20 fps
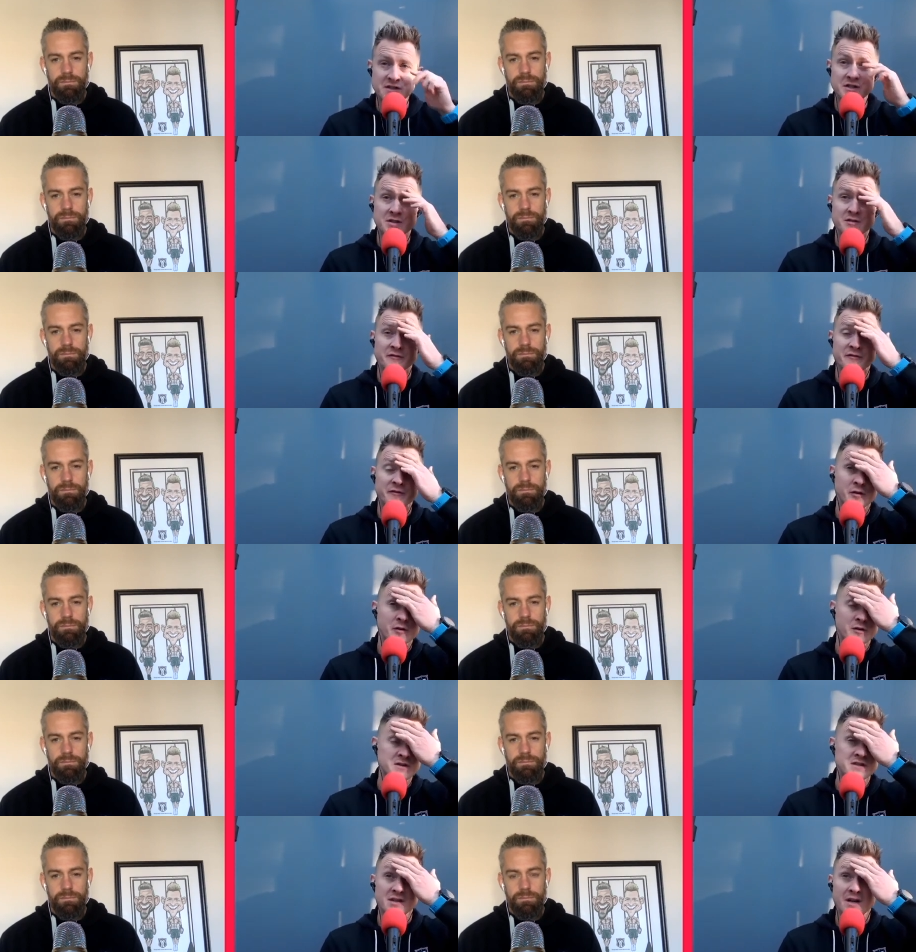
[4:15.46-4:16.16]

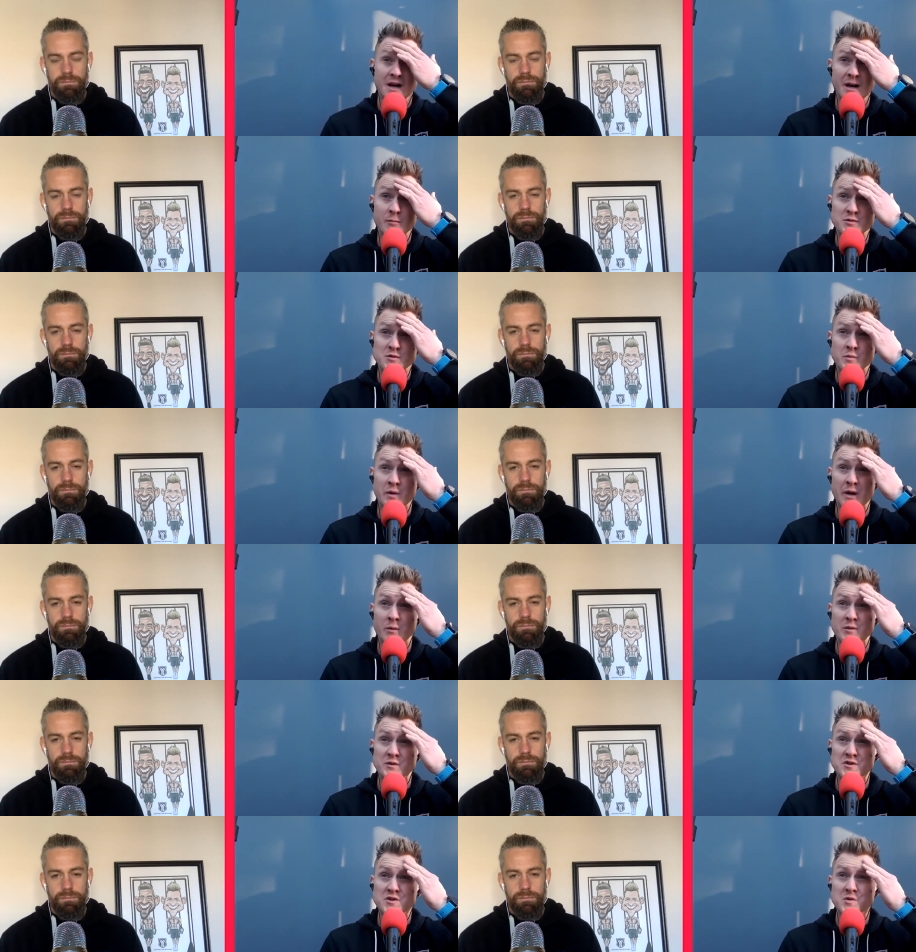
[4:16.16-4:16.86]
Speaker 1: First time was when I
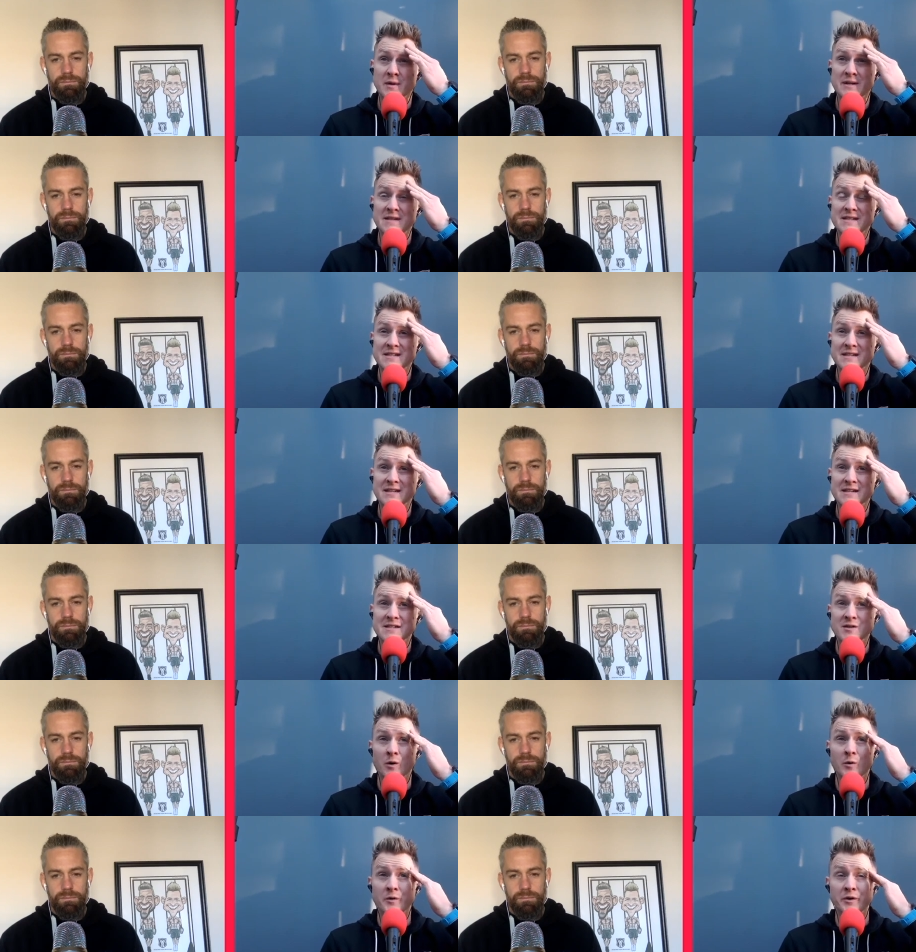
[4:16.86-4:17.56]
was twenty
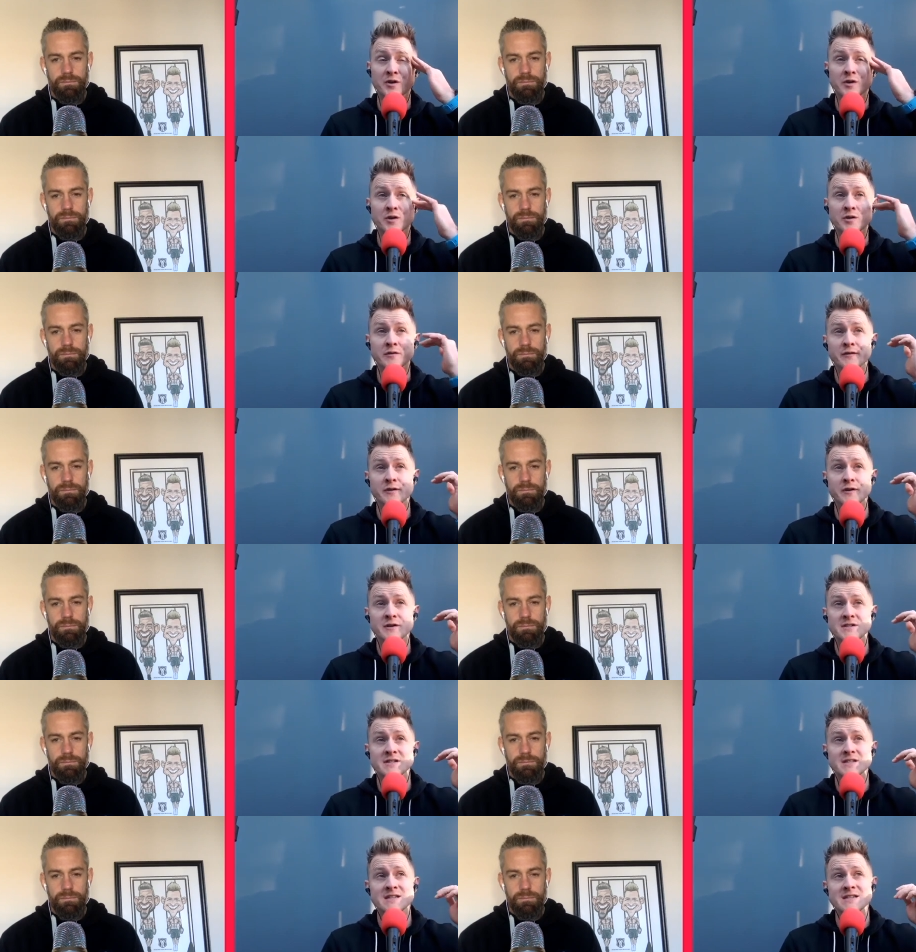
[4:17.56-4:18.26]
years old at
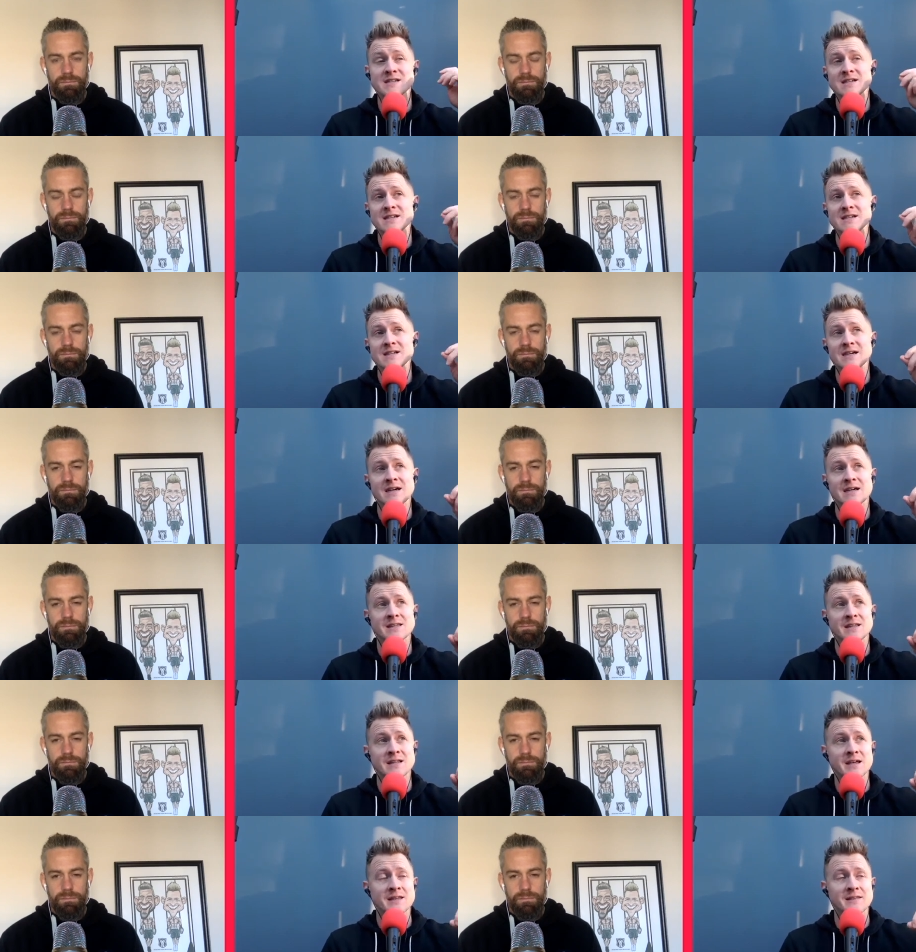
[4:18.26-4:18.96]
university,
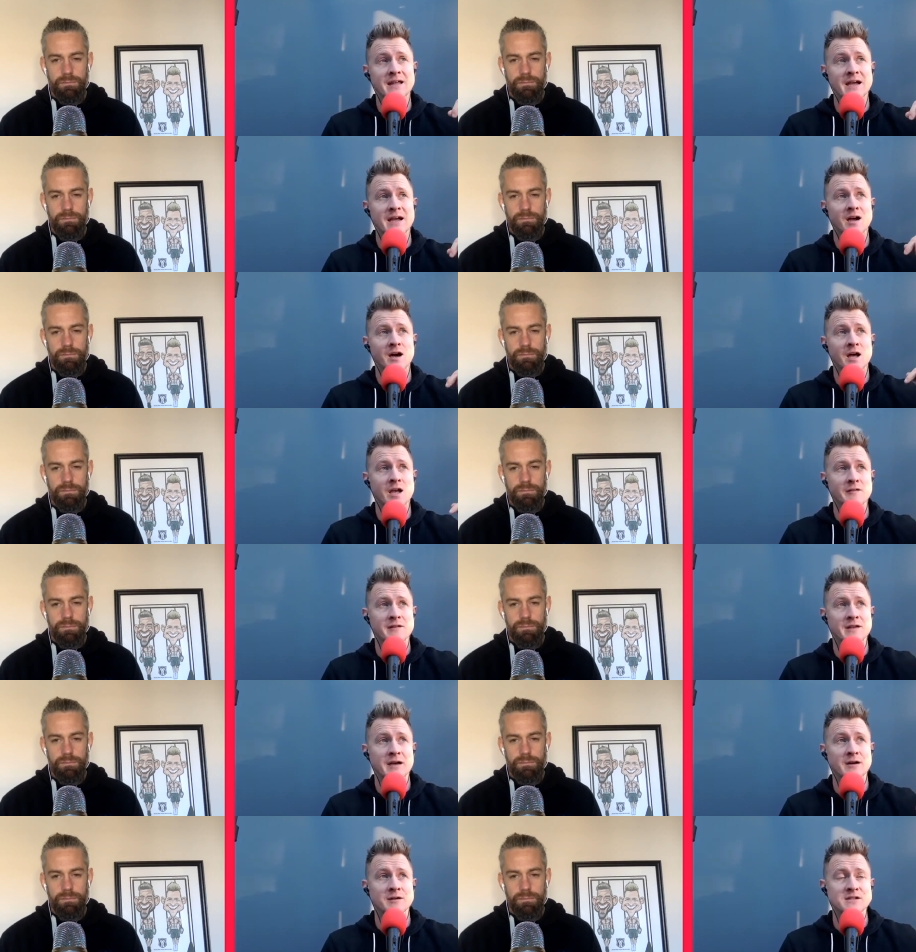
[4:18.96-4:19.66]
and then that kind
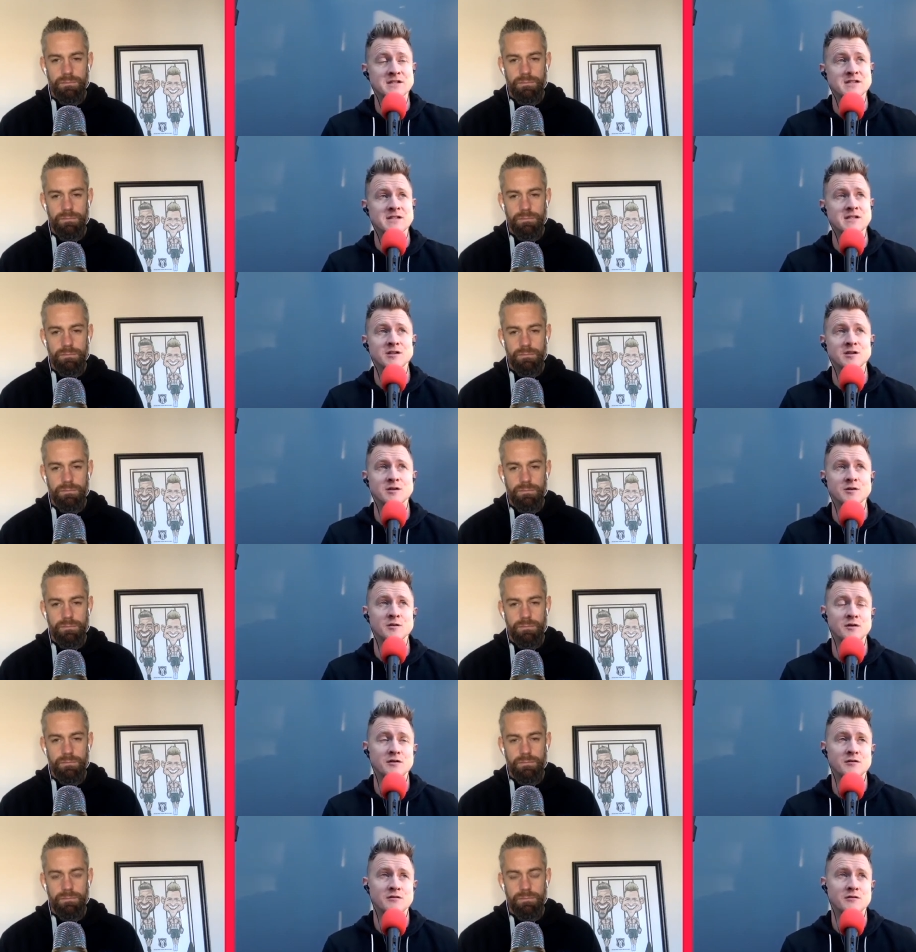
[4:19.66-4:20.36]
of
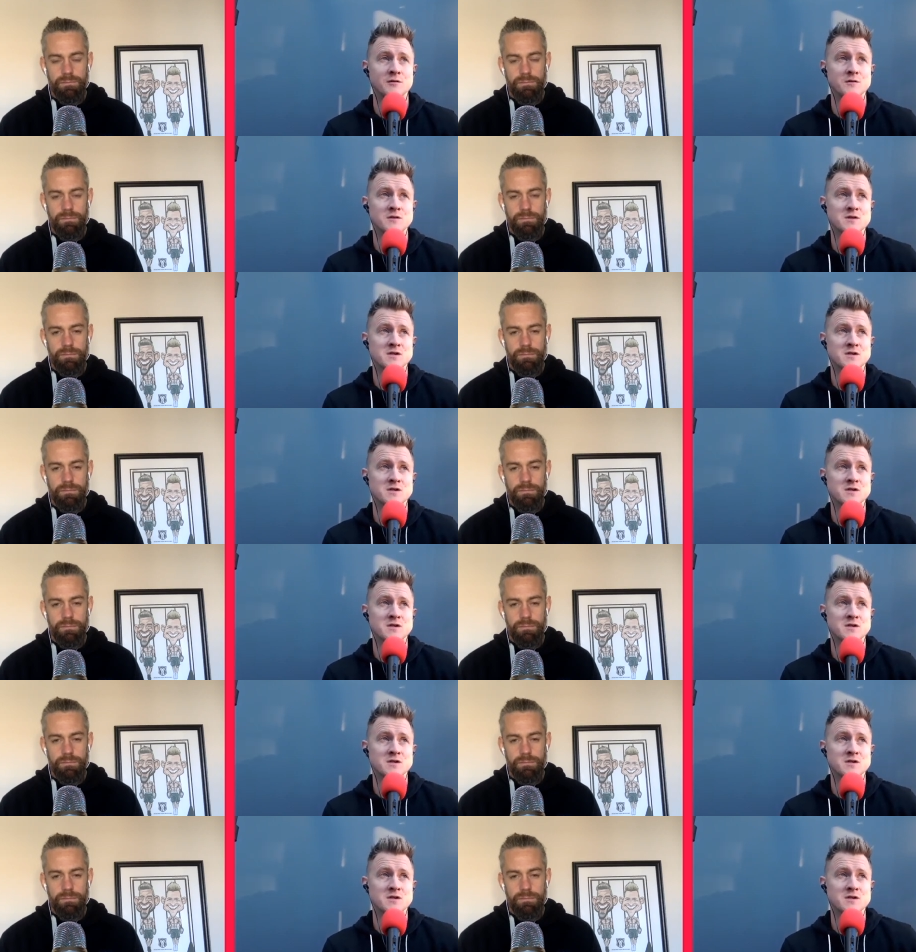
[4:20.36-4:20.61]
continued through to